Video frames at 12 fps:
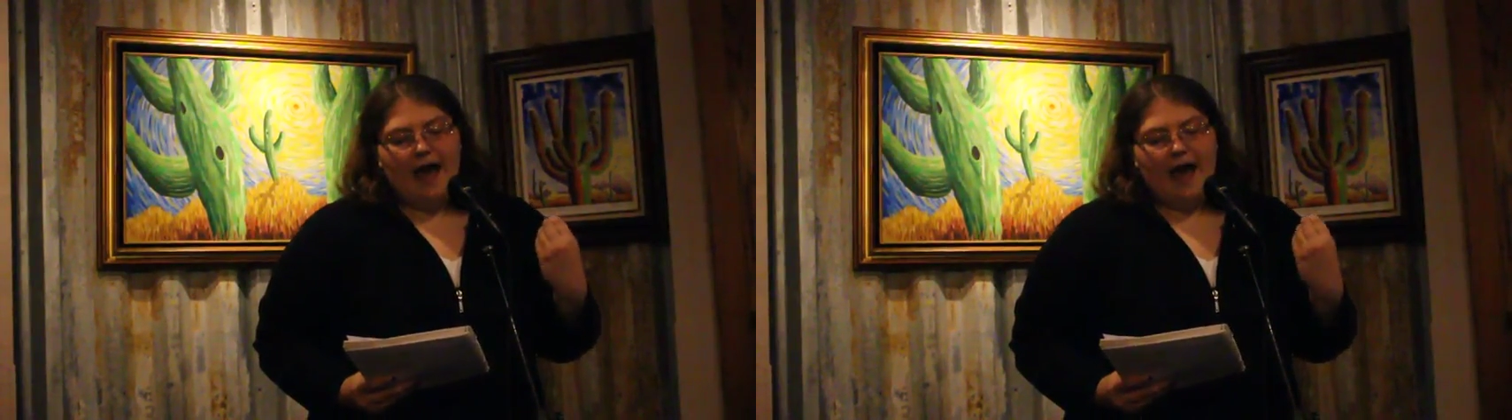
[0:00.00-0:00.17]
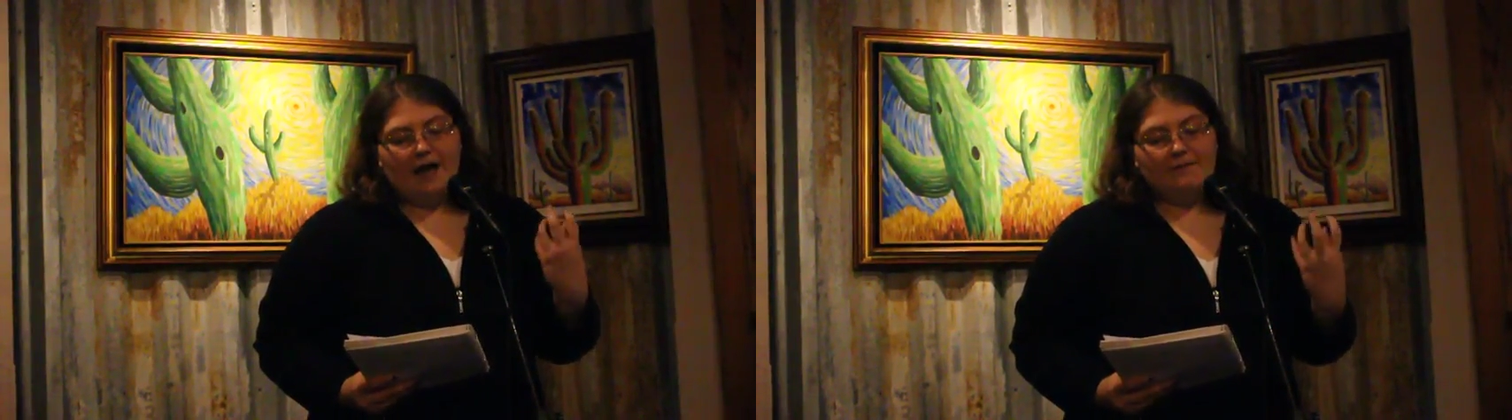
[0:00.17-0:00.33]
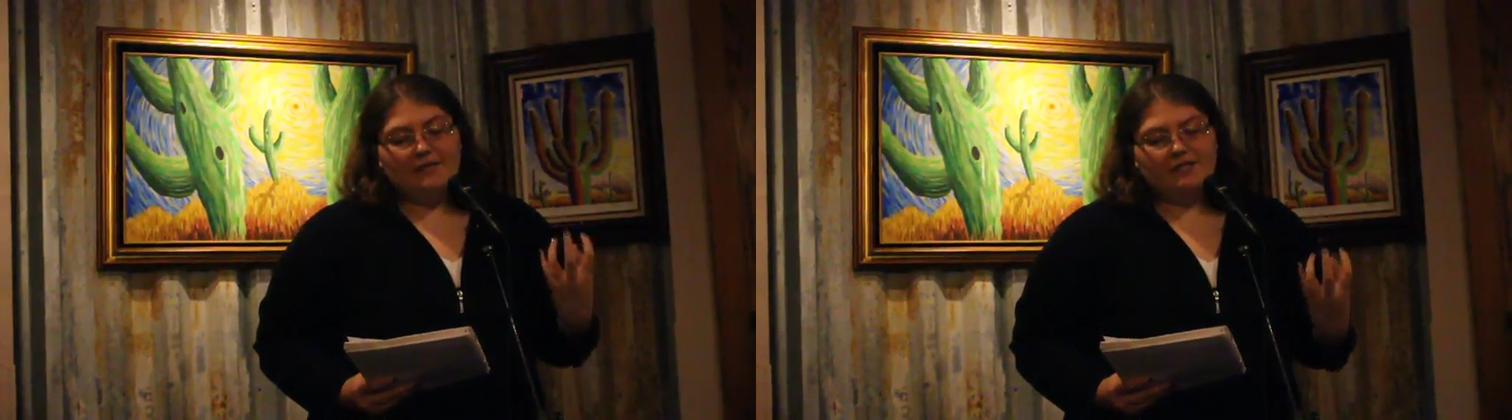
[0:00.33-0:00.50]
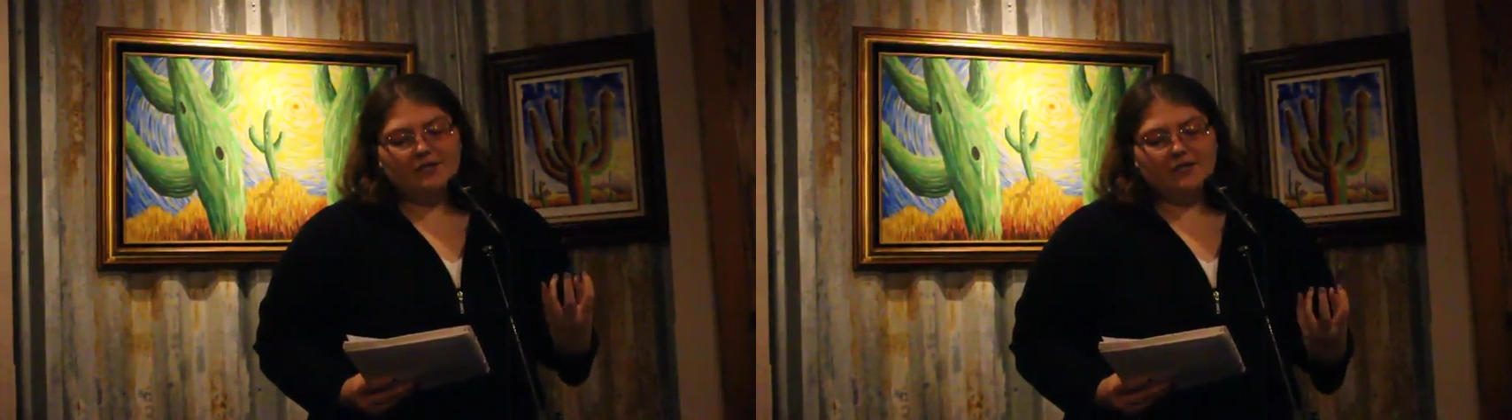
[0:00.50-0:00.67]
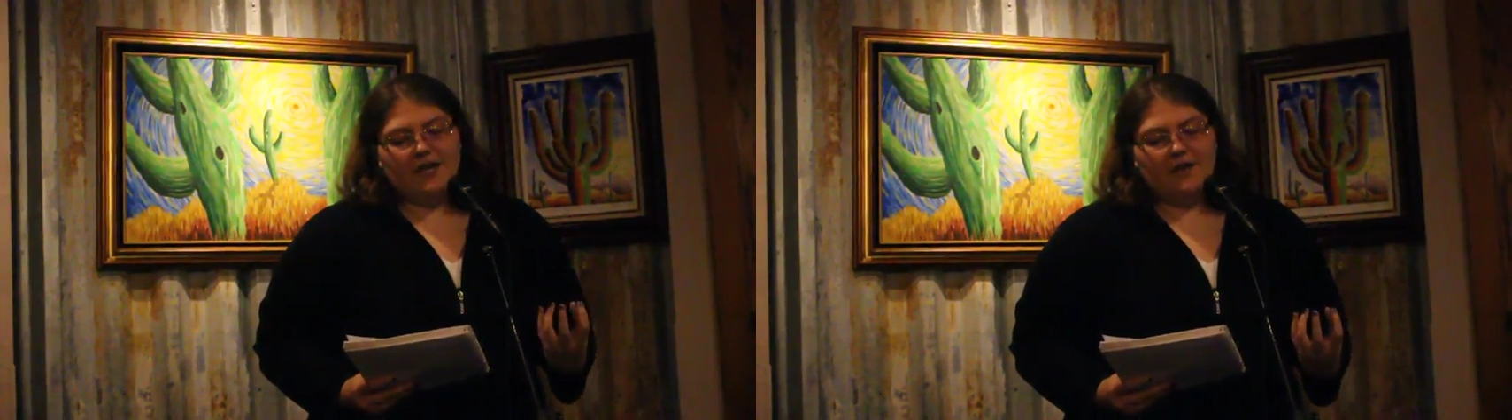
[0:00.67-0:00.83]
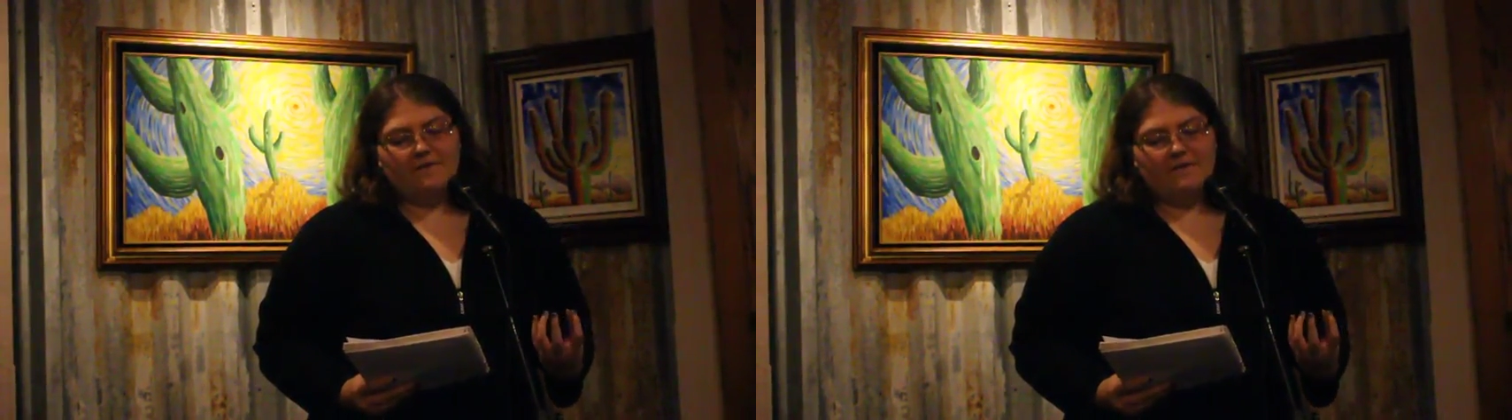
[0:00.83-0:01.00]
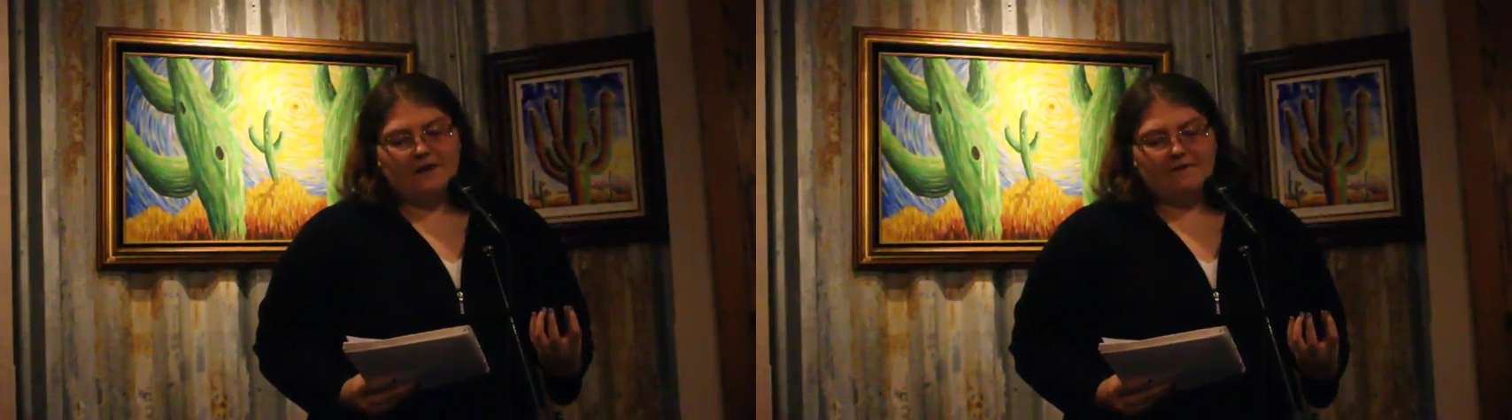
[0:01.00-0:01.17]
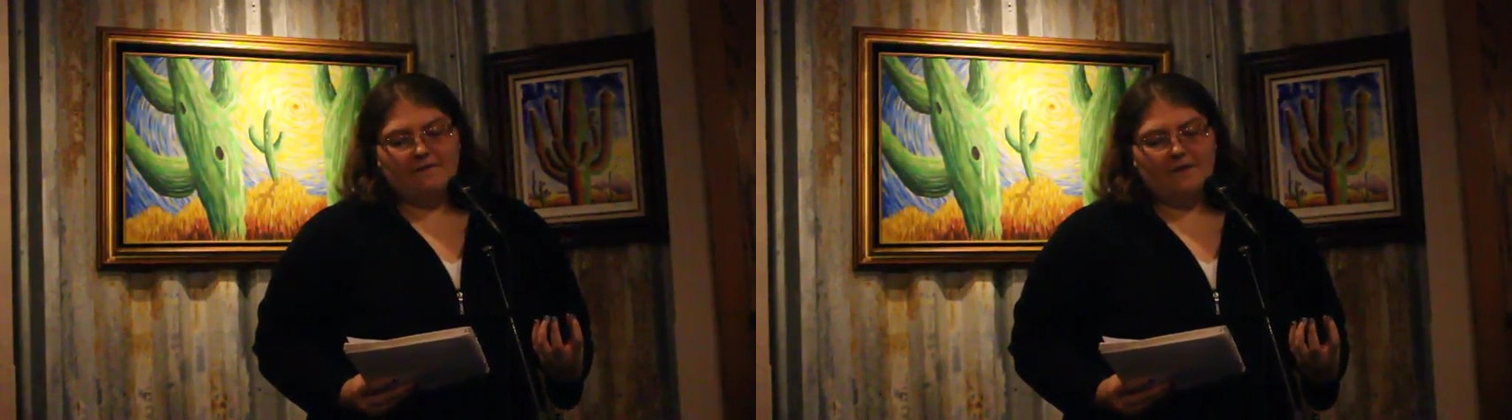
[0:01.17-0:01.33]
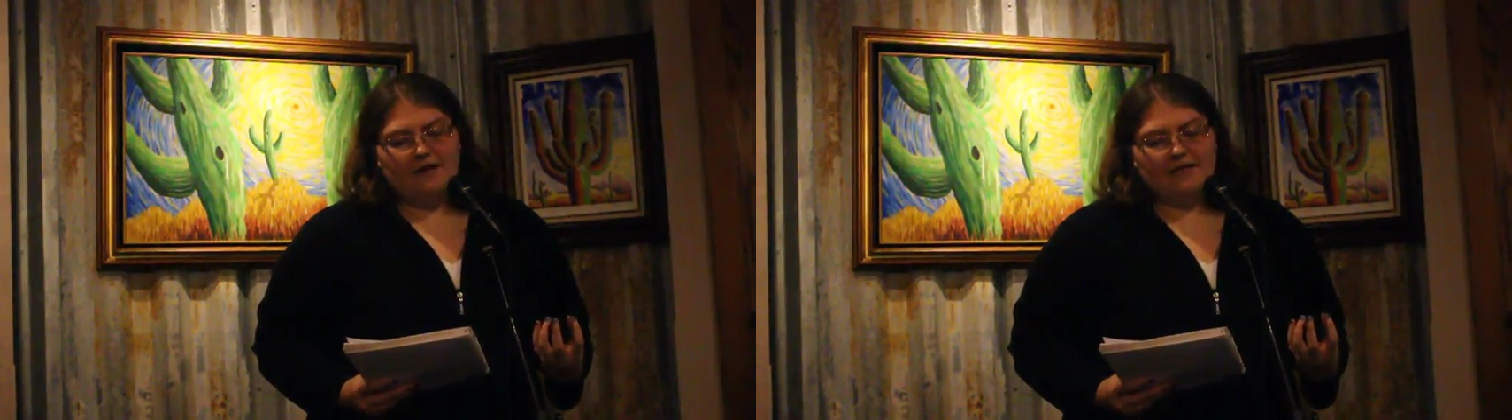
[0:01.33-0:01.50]
I miss your
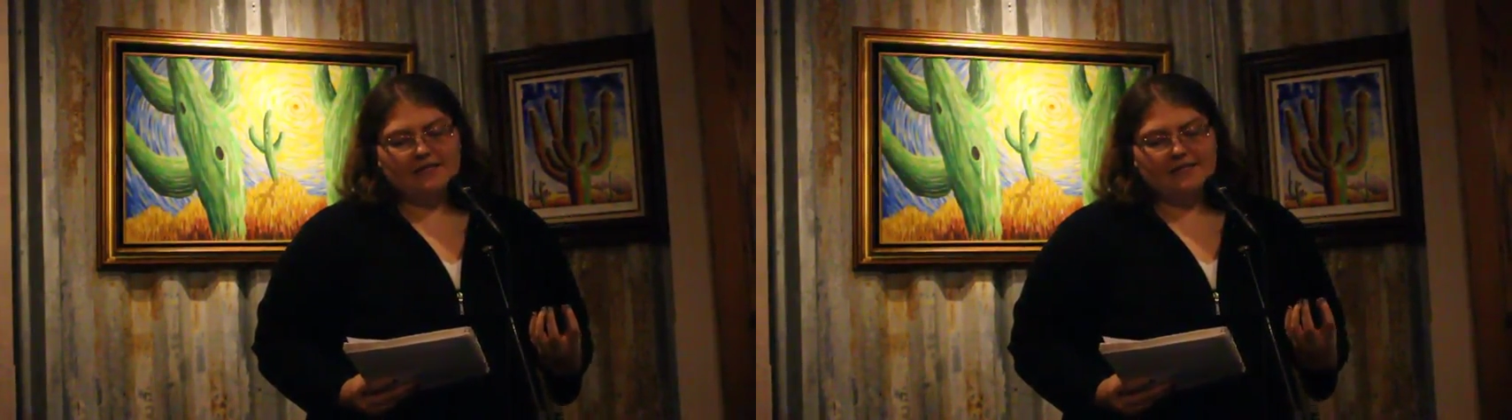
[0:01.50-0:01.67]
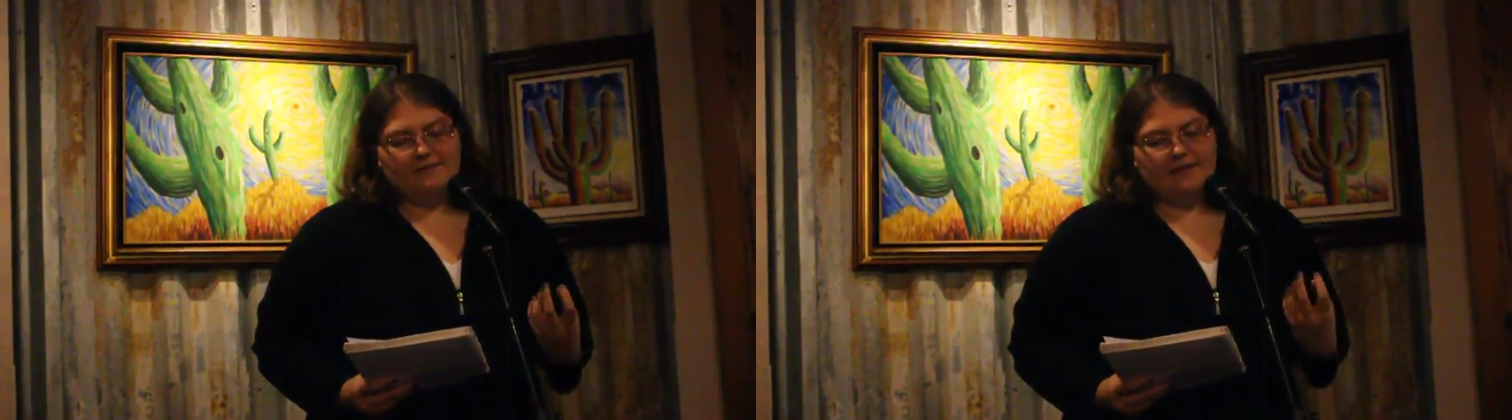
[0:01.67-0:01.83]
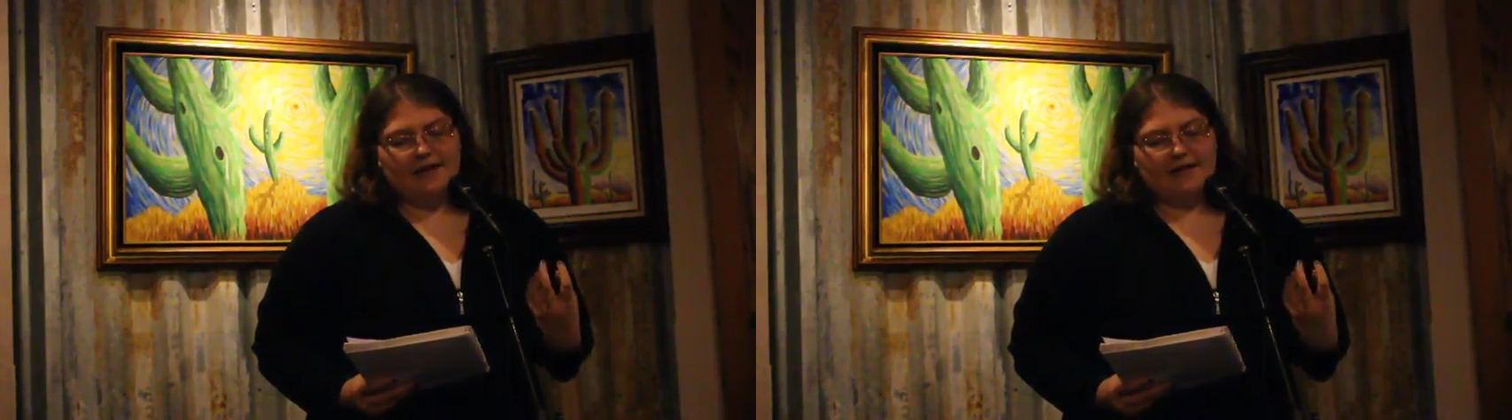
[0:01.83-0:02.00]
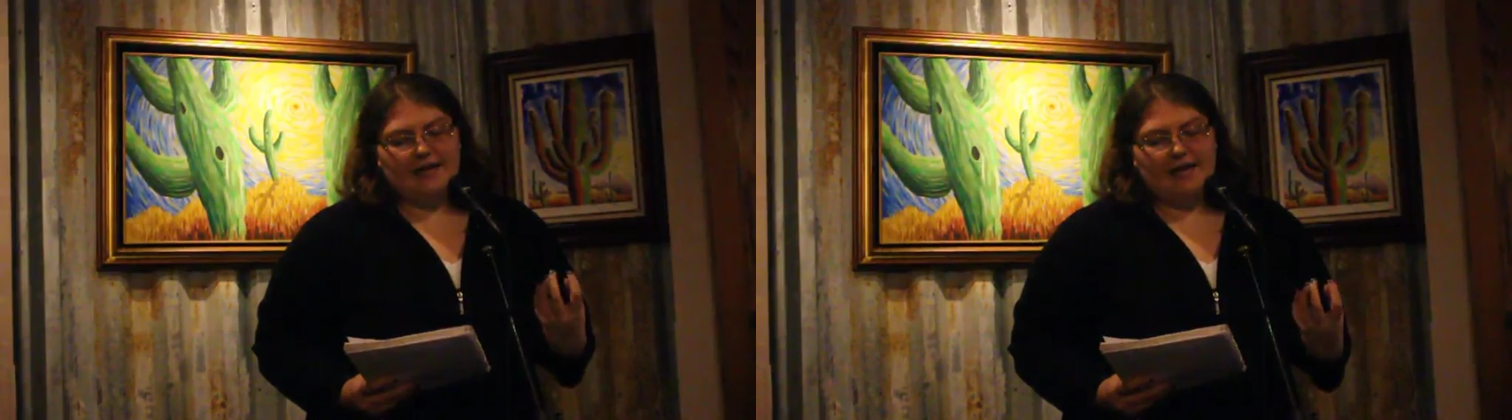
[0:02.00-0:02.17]
comforting voice when I